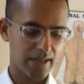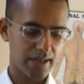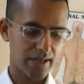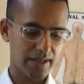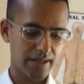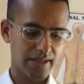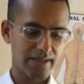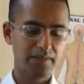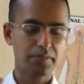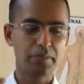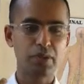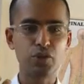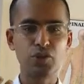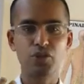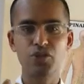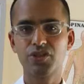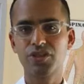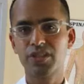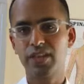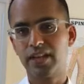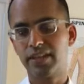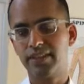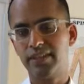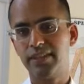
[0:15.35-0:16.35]
Exposure
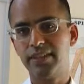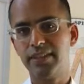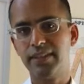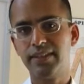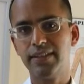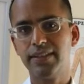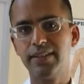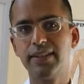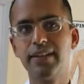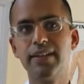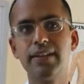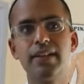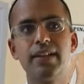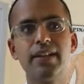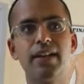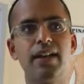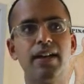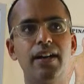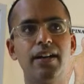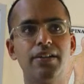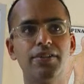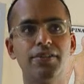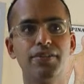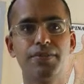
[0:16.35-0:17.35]
technique
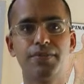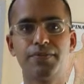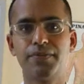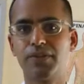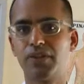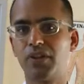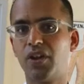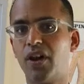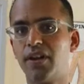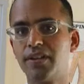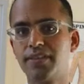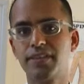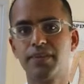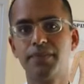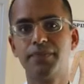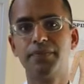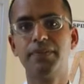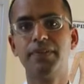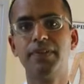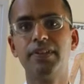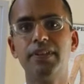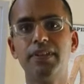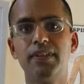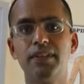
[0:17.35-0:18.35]
to
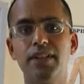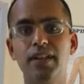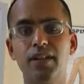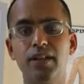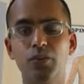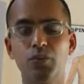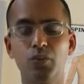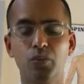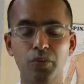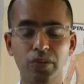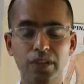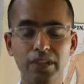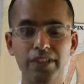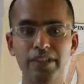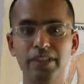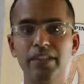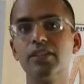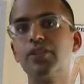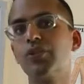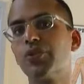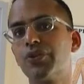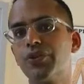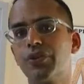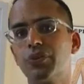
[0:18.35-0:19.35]
philosophy,
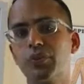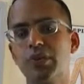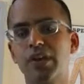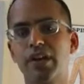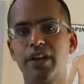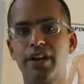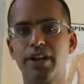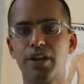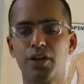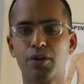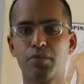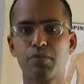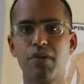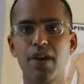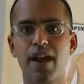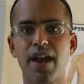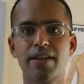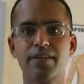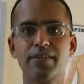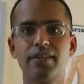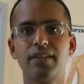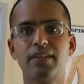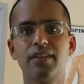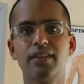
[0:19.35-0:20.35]
really learned what
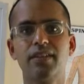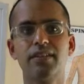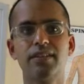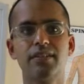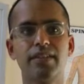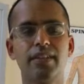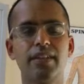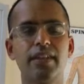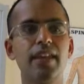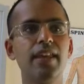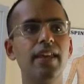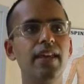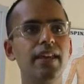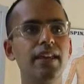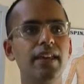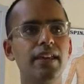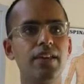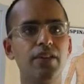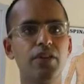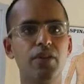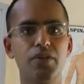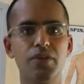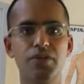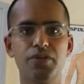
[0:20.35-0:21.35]
chiropractic is. And
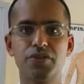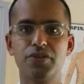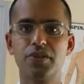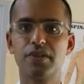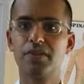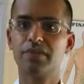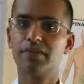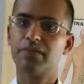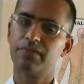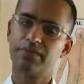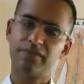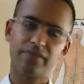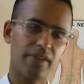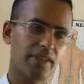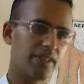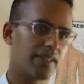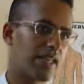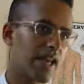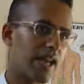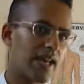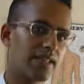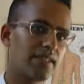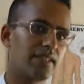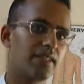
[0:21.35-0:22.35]
you know, there's
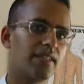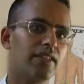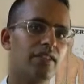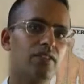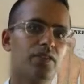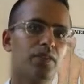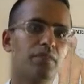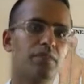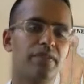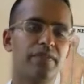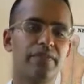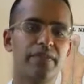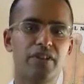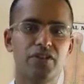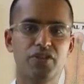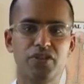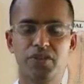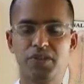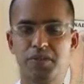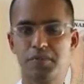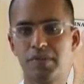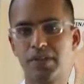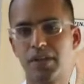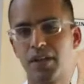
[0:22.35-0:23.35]
fantastic healing
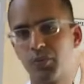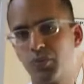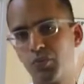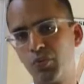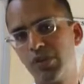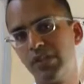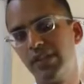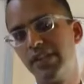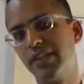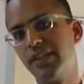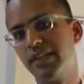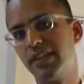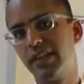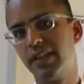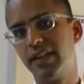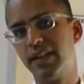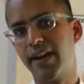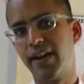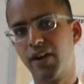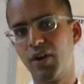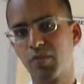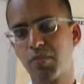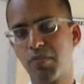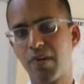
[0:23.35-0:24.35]
professions, but I really think
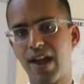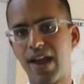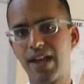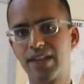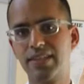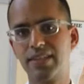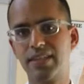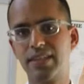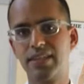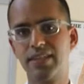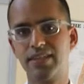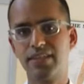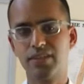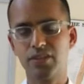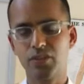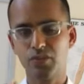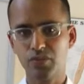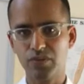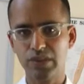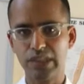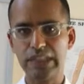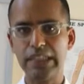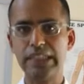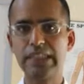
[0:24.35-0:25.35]
chiropractic is
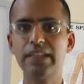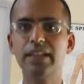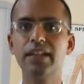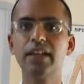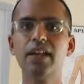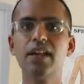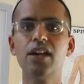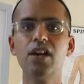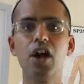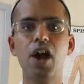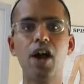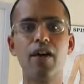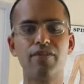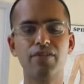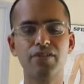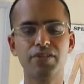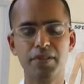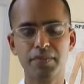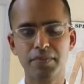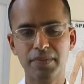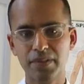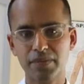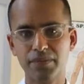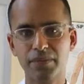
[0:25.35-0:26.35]
unique, offers
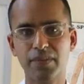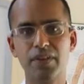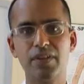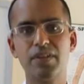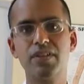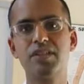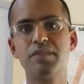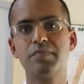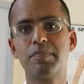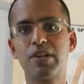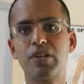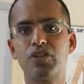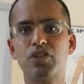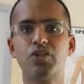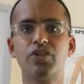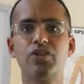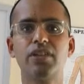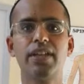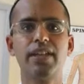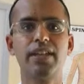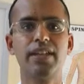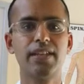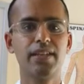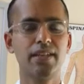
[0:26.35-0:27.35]
something very special.